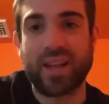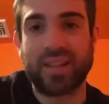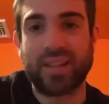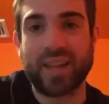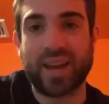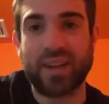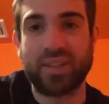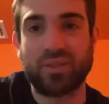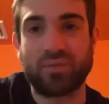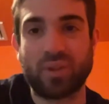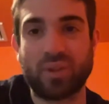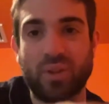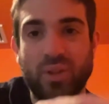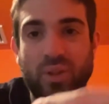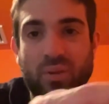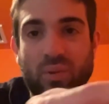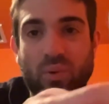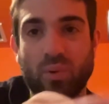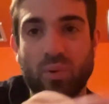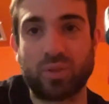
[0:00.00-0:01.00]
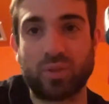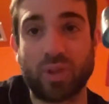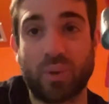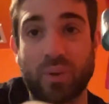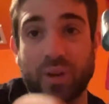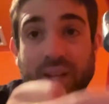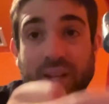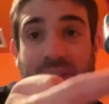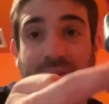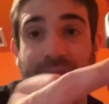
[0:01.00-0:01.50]
That is really cool. So
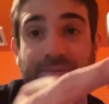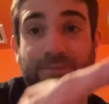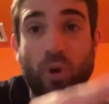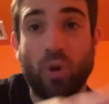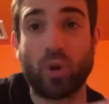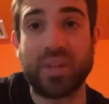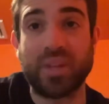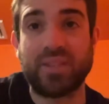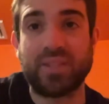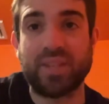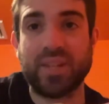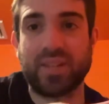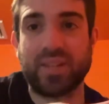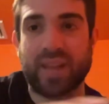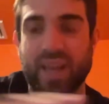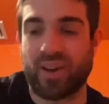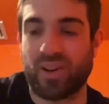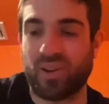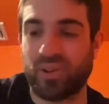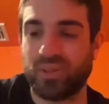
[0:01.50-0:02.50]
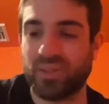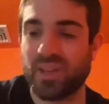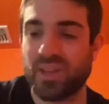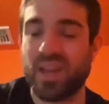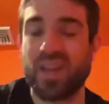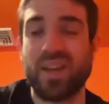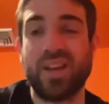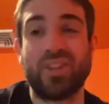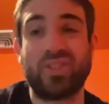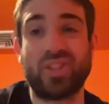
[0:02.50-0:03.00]
it is fully detailed,
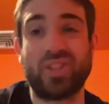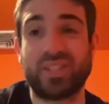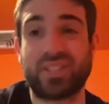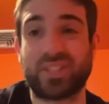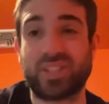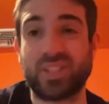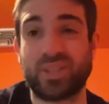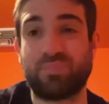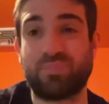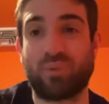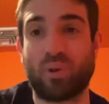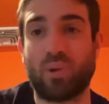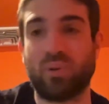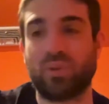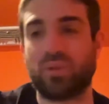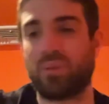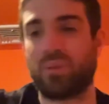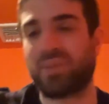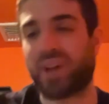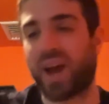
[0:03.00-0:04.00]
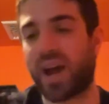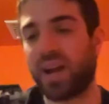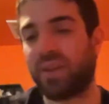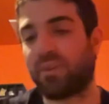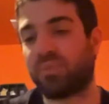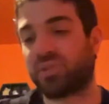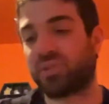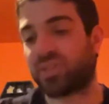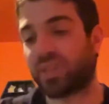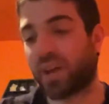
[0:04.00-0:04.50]
just this broke. So I'm kind of
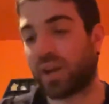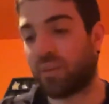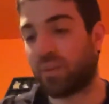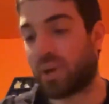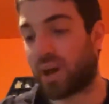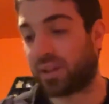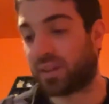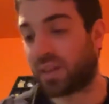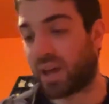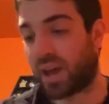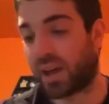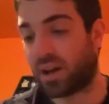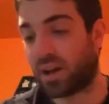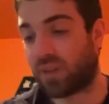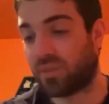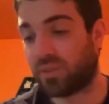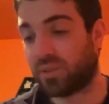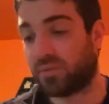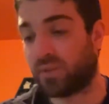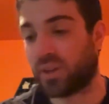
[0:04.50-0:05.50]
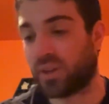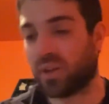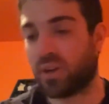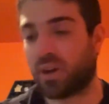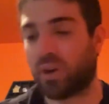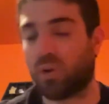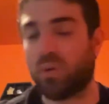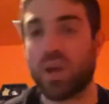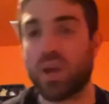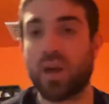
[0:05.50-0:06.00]
upset about that on this
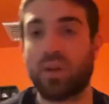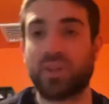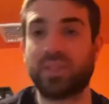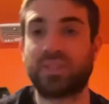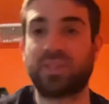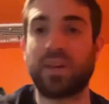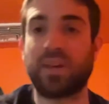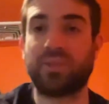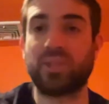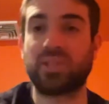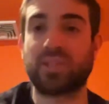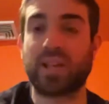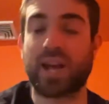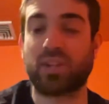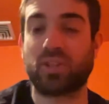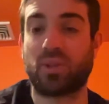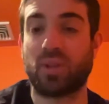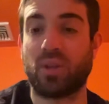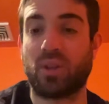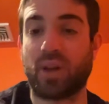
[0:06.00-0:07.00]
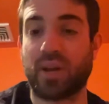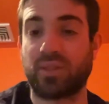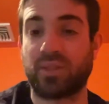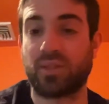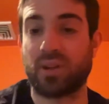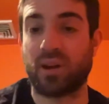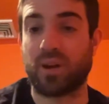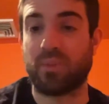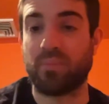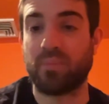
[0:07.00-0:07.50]
video. Let's see if this actually lights
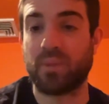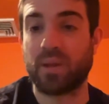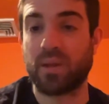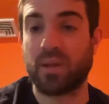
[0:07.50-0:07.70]
up.